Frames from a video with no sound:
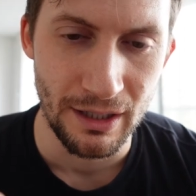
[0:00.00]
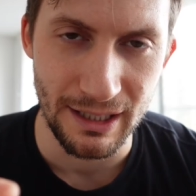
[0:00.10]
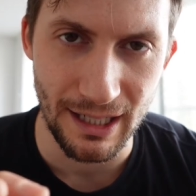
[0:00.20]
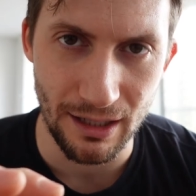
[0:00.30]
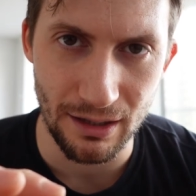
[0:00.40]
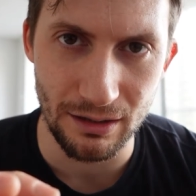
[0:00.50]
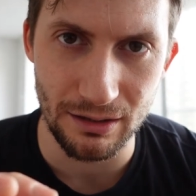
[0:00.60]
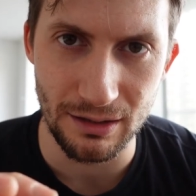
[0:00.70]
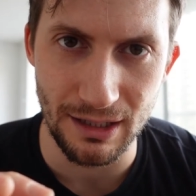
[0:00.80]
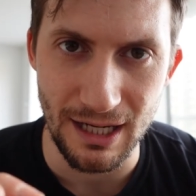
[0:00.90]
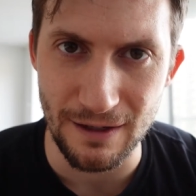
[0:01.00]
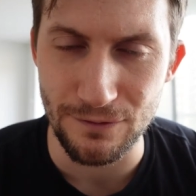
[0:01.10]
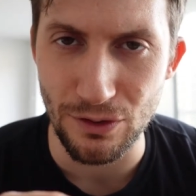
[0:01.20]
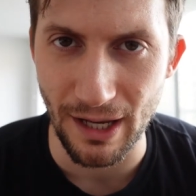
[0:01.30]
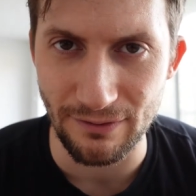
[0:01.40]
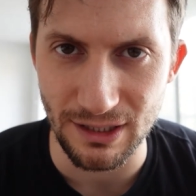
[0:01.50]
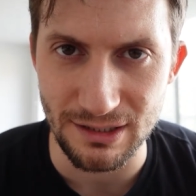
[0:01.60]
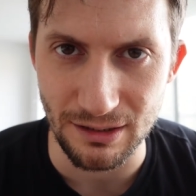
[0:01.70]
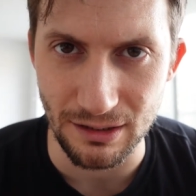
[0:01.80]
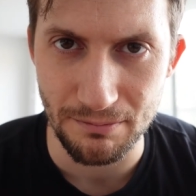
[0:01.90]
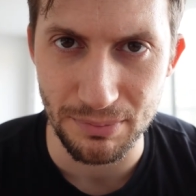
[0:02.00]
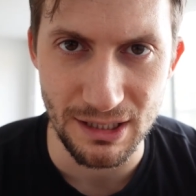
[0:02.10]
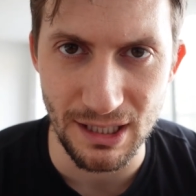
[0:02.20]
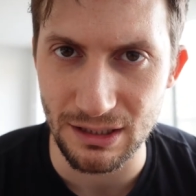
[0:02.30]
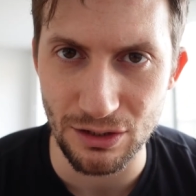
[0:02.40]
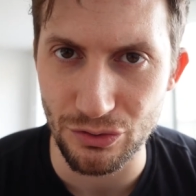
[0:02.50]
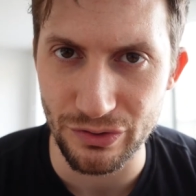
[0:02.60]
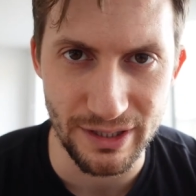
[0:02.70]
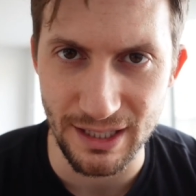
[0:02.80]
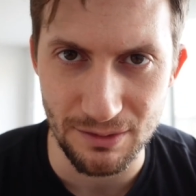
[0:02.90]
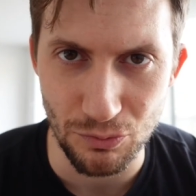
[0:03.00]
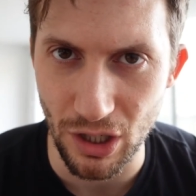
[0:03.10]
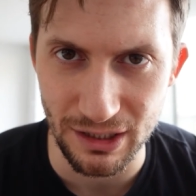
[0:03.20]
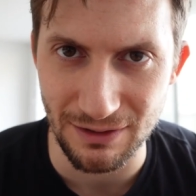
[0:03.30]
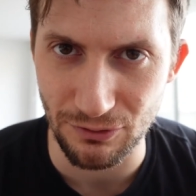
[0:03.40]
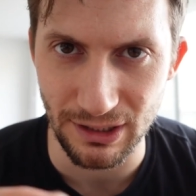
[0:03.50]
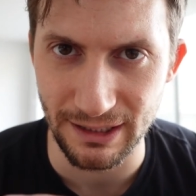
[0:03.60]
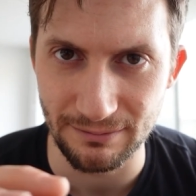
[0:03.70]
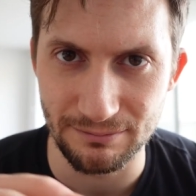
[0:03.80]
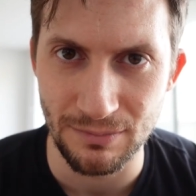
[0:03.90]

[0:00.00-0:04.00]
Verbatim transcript: Now, if you have it as a company, then those they work differently.